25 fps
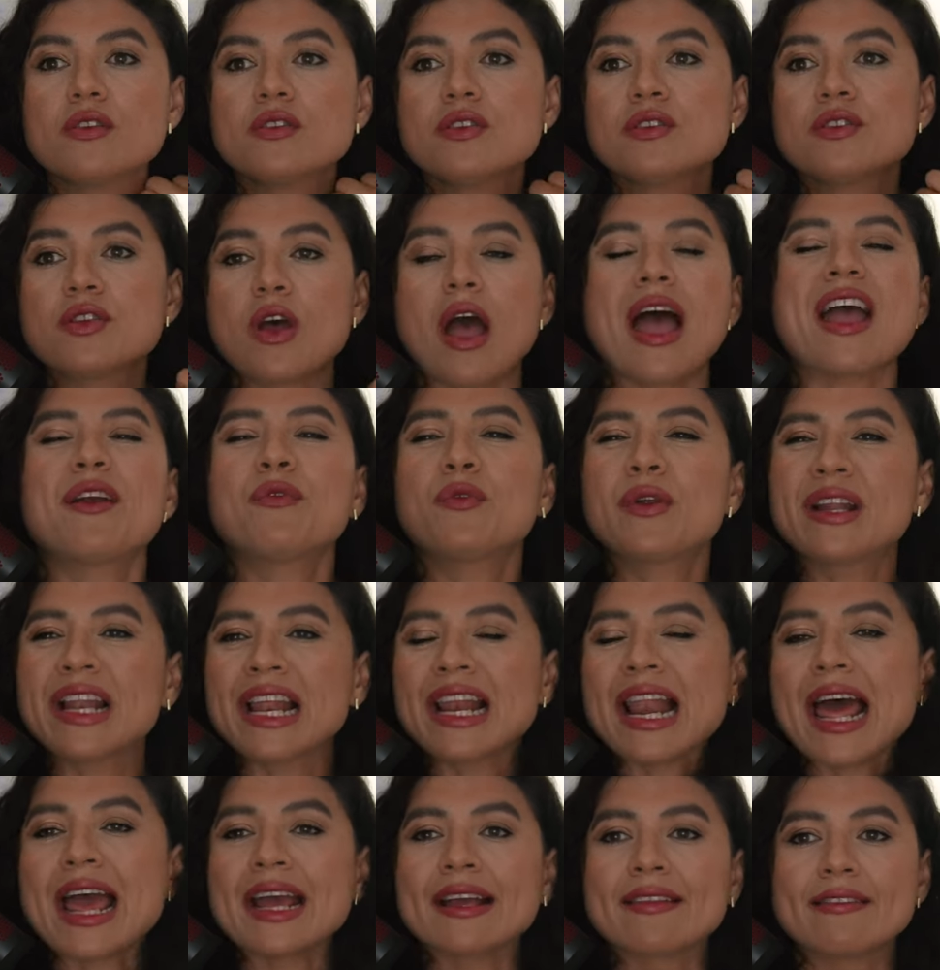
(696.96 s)
So I
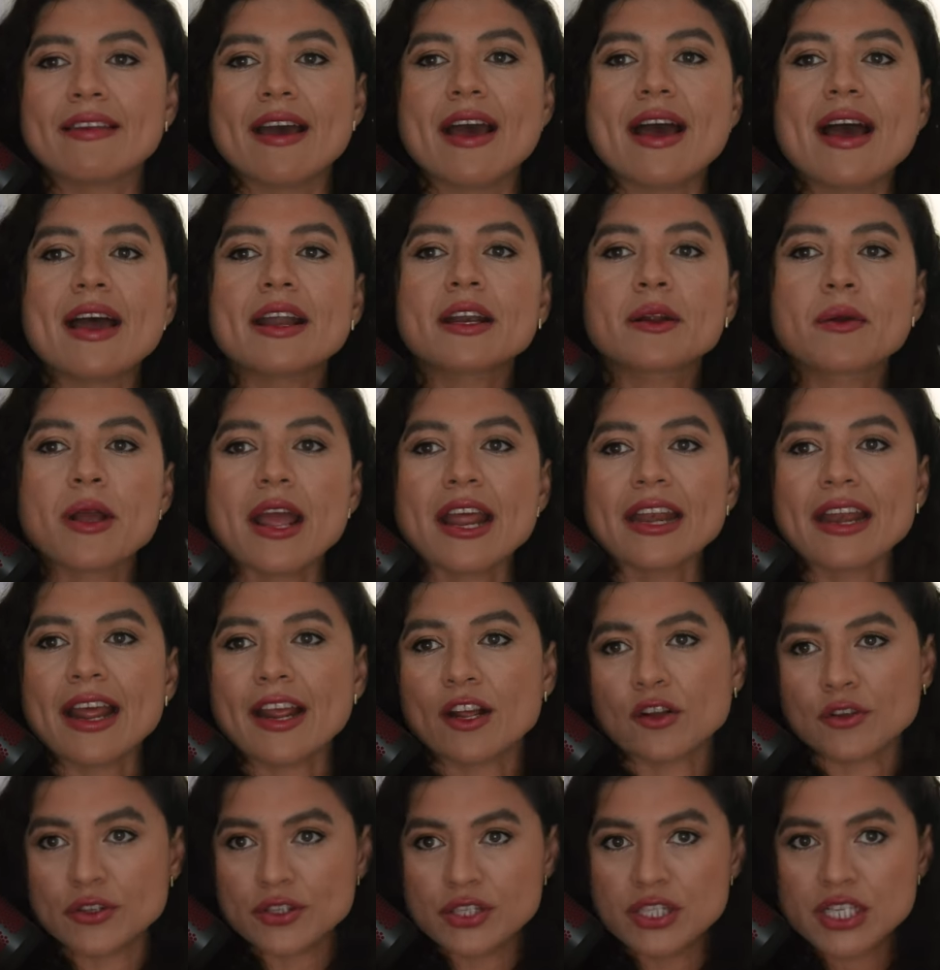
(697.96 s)
really liked that, and
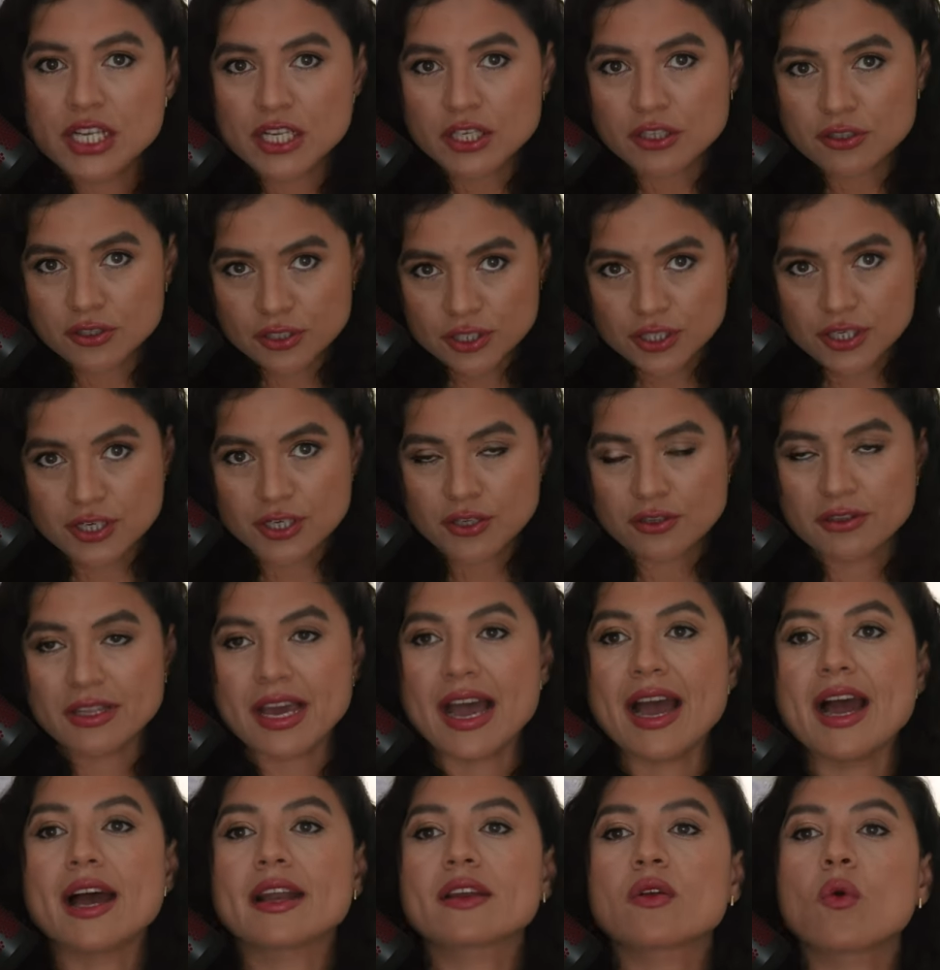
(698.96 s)
I continued to do
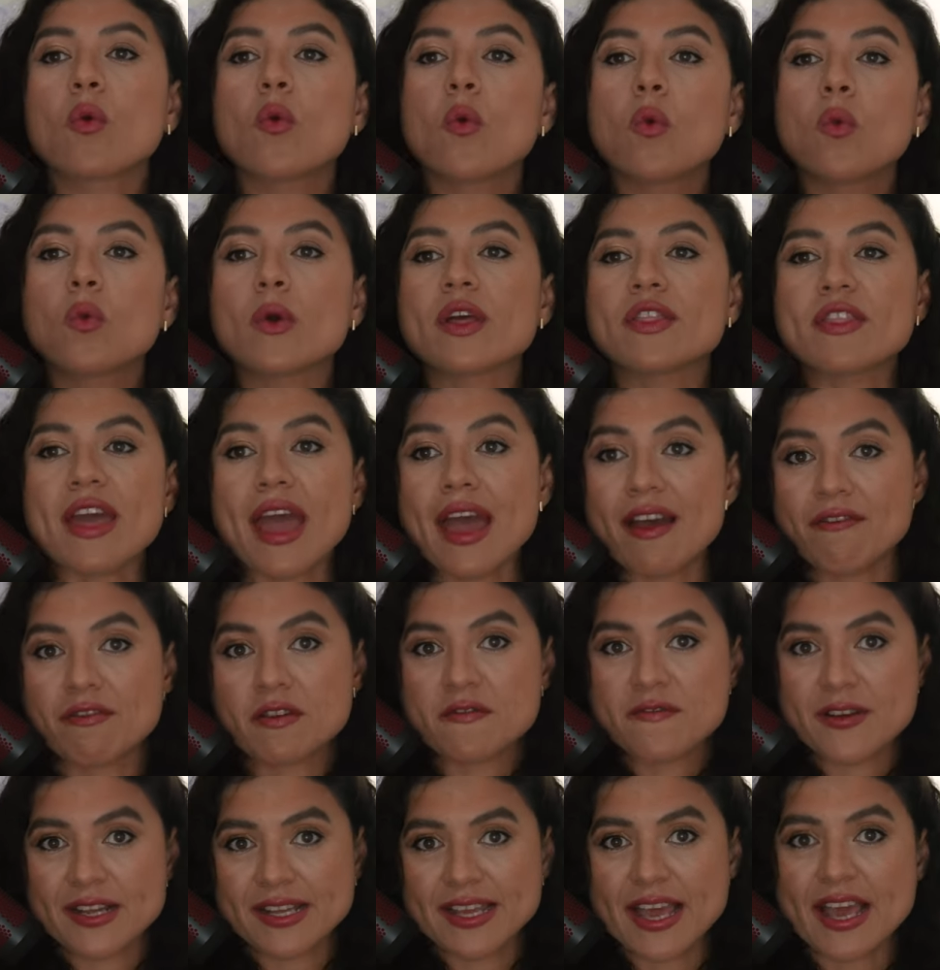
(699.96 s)
that with
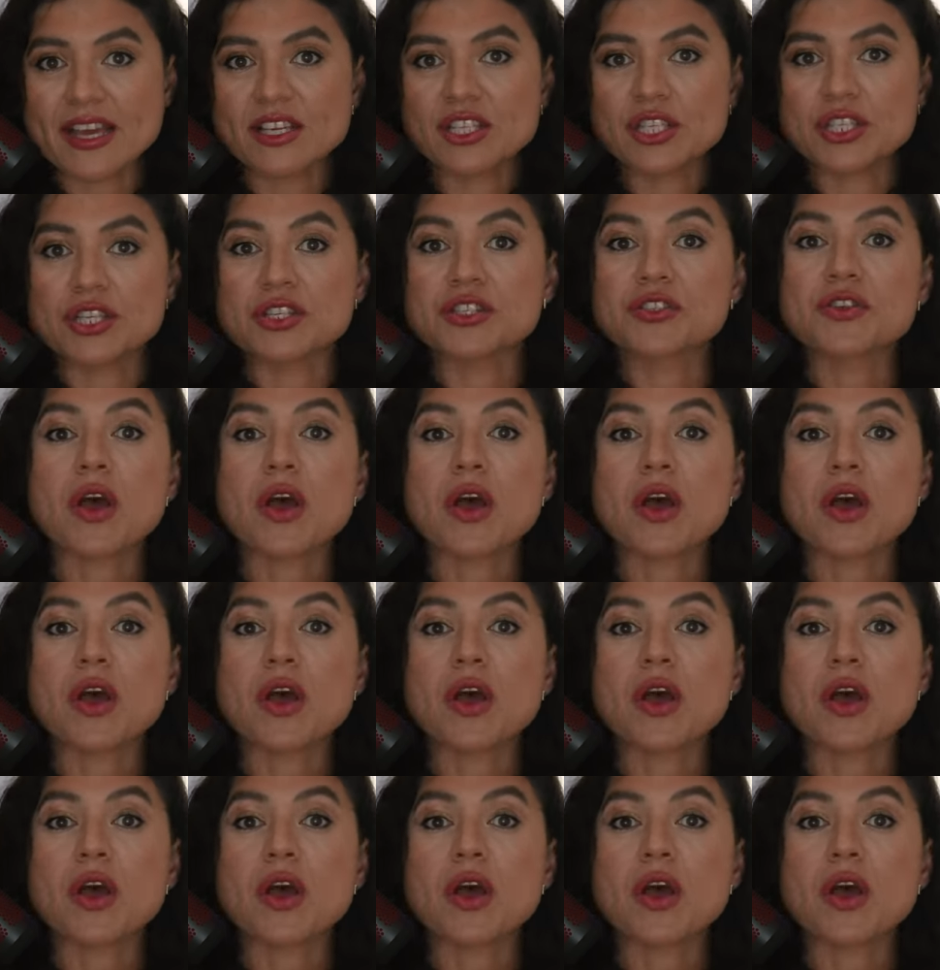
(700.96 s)
every vacation.